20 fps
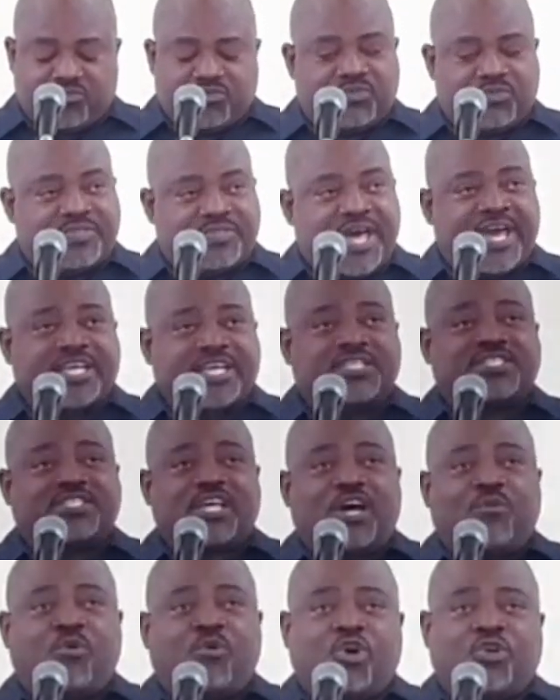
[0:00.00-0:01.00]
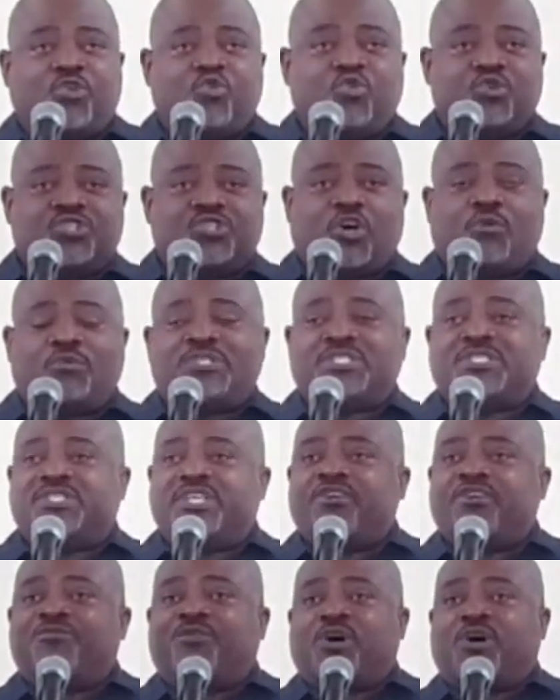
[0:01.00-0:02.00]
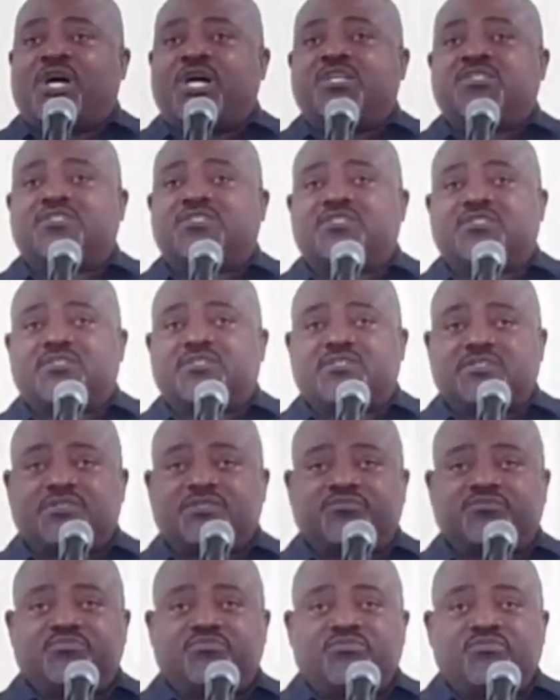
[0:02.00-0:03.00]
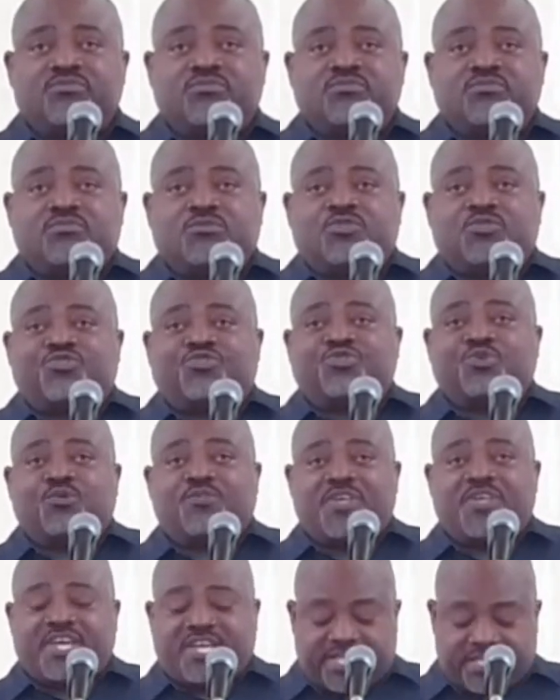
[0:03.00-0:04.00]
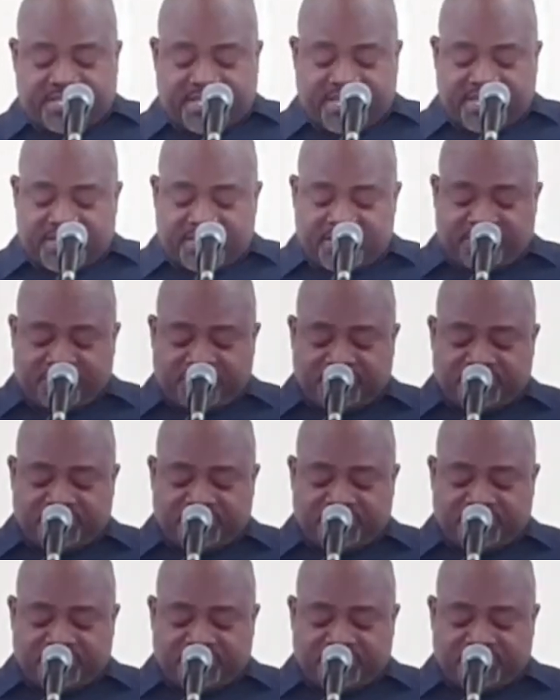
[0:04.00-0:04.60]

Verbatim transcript: That is someone who is always there for us through thick and thin,